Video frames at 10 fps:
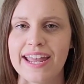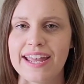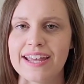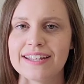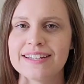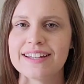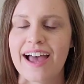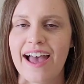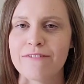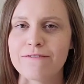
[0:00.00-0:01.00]
And
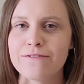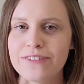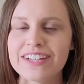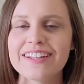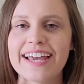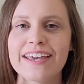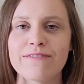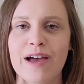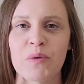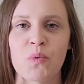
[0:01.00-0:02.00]
I feel like
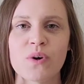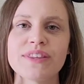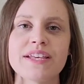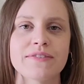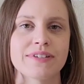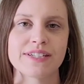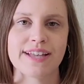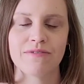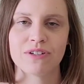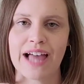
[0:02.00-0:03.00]
if I wore these for
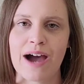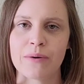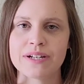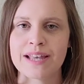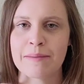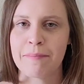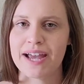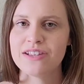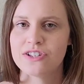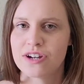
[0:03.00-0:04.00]
several hours, it
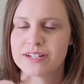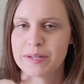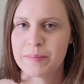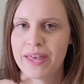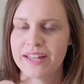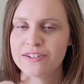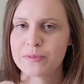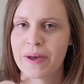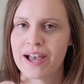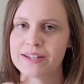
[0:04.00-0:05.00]
might start to
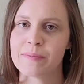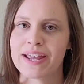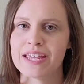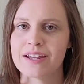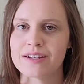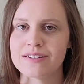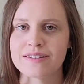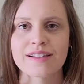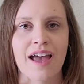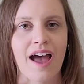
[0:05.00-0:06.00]
pinch behind my
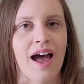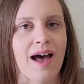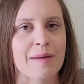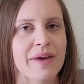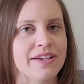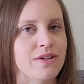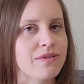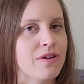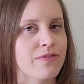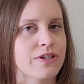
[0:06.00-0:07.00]
ears. I
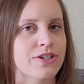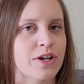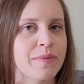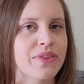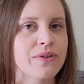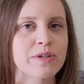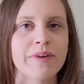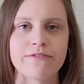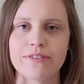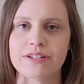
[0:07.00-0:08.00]
don't know for sure, but those are
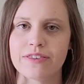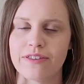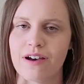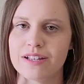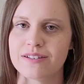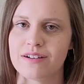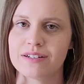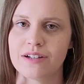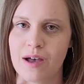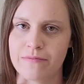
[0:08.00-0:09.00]
my first thoughts
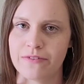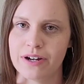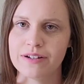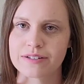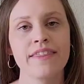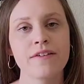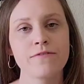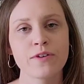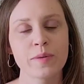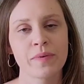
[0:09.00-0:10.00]
on comfort. And then
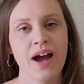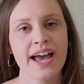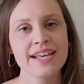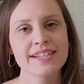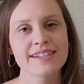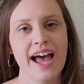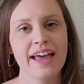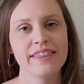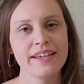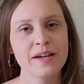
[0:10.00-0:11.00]
for the price,
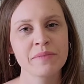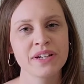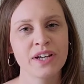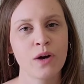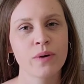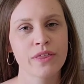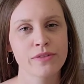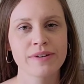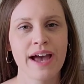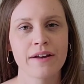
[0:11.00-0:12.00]
I think I'm gonna go with
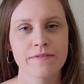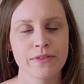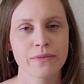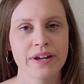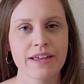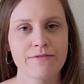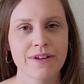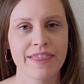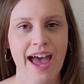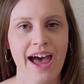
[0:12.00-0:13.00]
3 out of 3
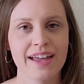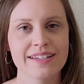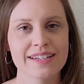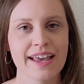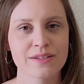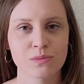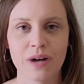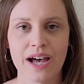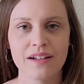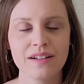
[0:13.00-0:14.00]
for that as
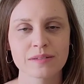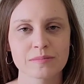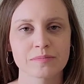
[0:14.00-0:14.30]
well.